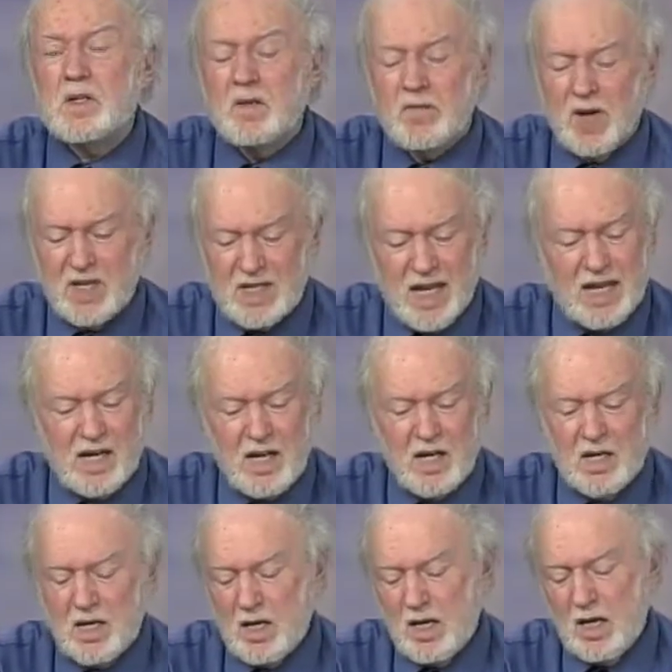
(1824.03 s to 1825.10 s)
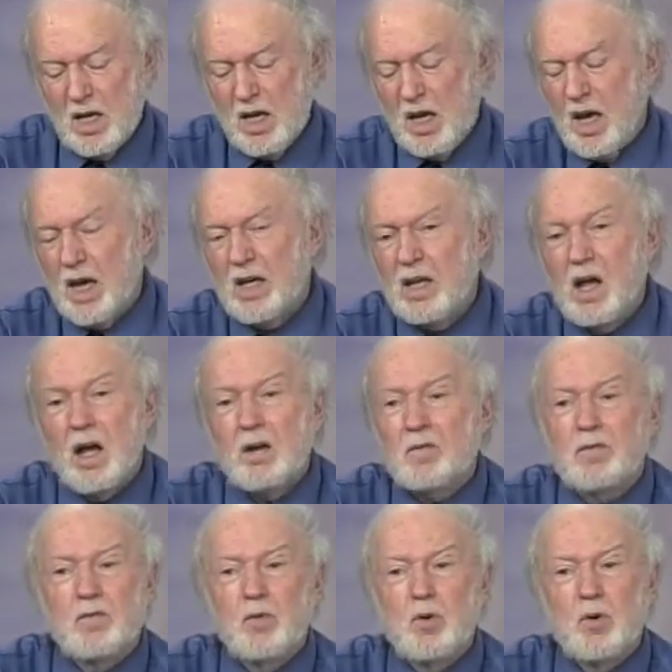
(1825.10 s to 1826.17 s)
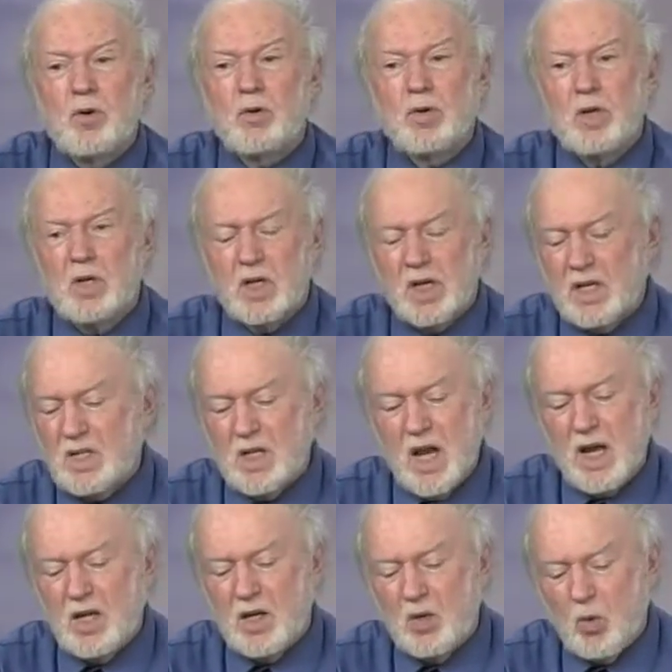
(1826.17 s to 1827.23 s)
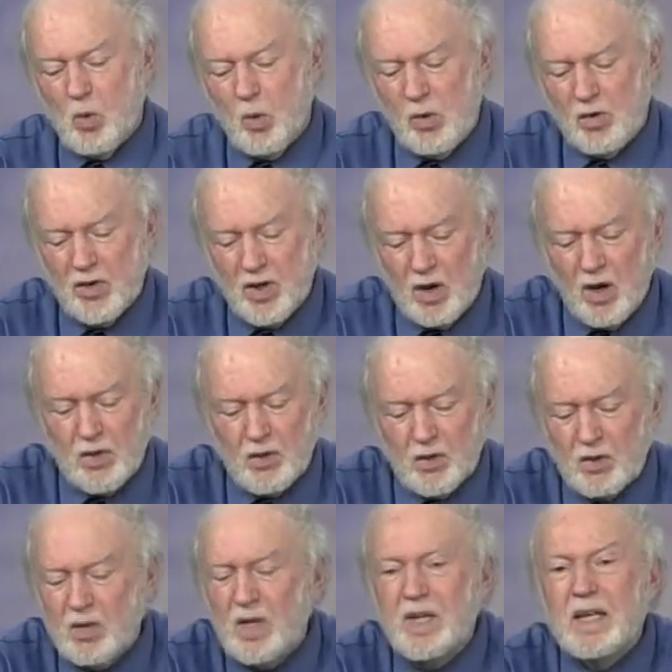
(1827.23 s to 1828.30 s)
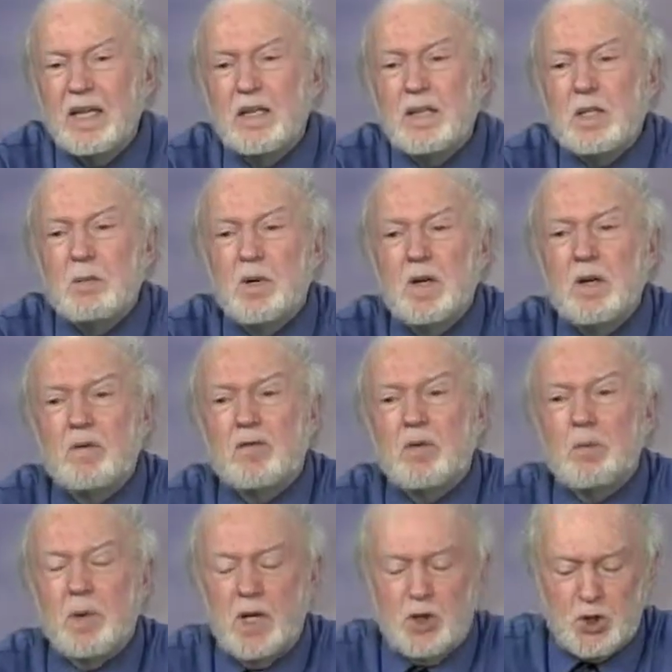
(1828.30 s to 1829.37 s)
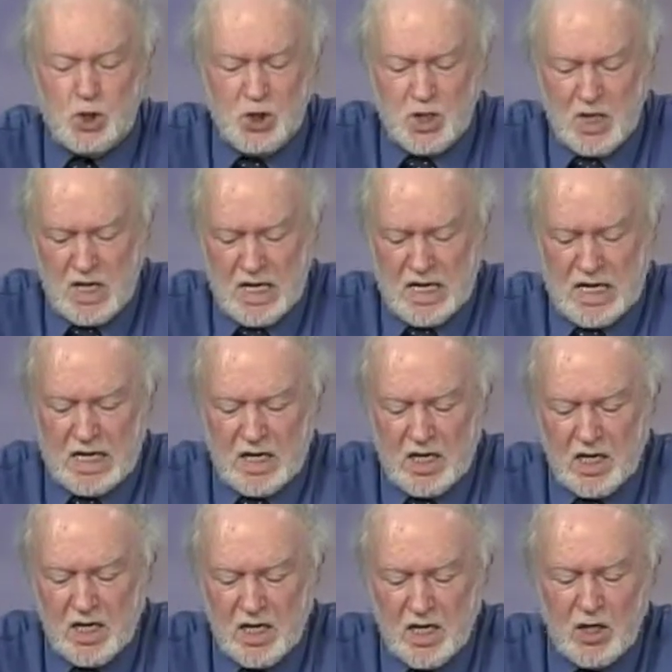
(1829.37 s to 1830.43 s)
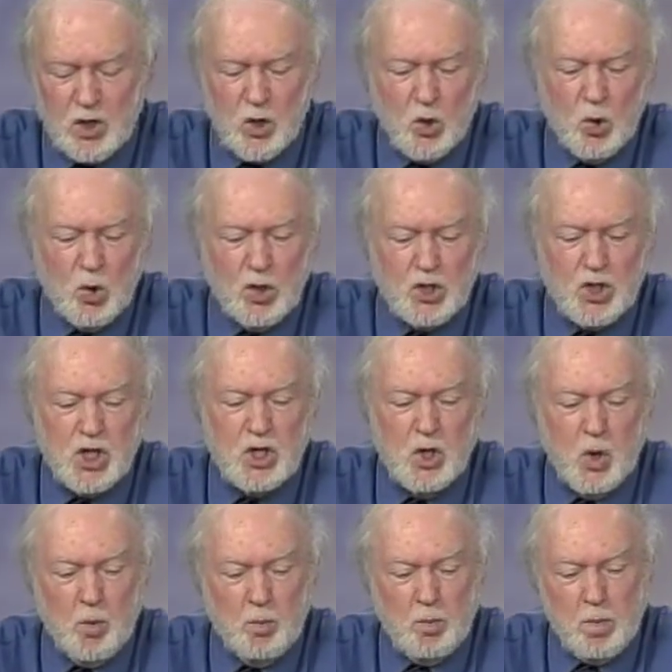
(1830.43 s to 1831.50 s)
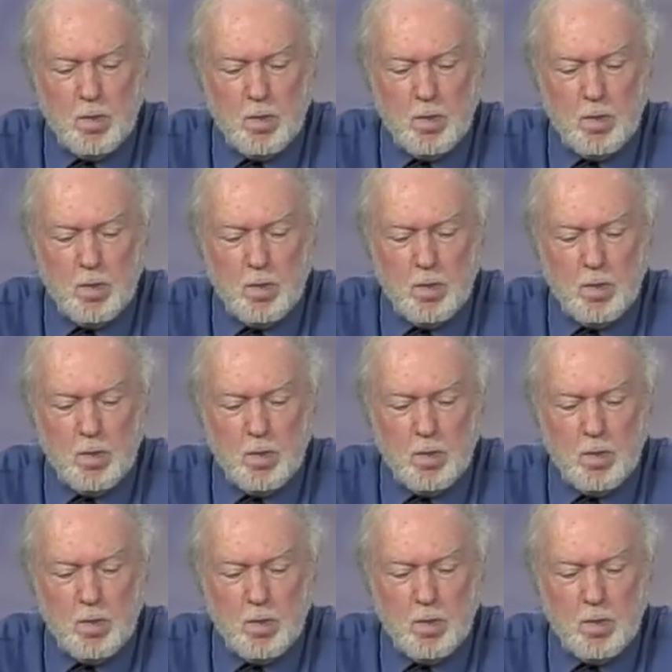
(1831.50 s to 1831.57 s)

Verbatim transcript: of identity and not for uh, containing all the other intimate information uh, in your genome.